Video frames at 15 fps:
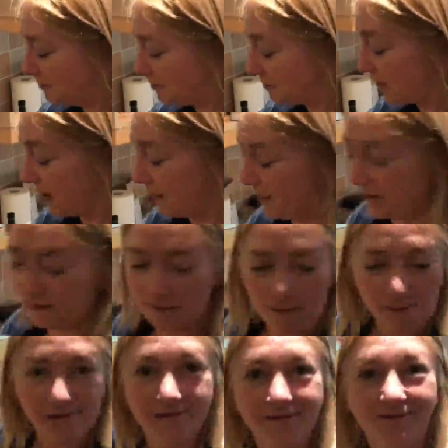
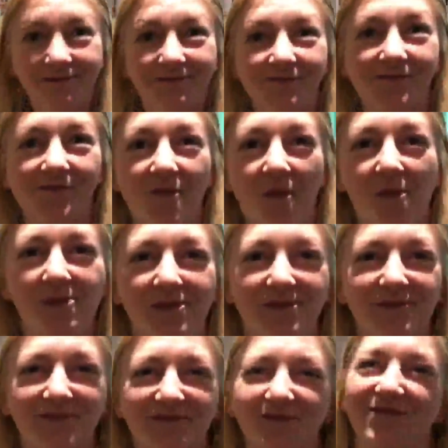Can you guess what we're having for
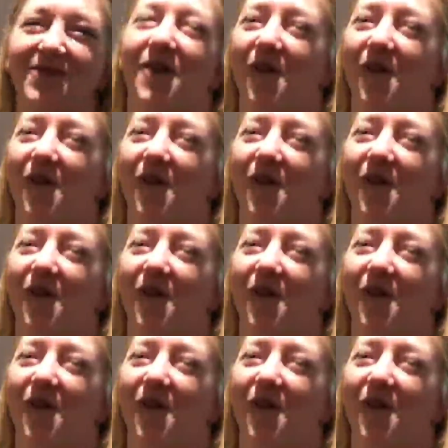dinner tonight?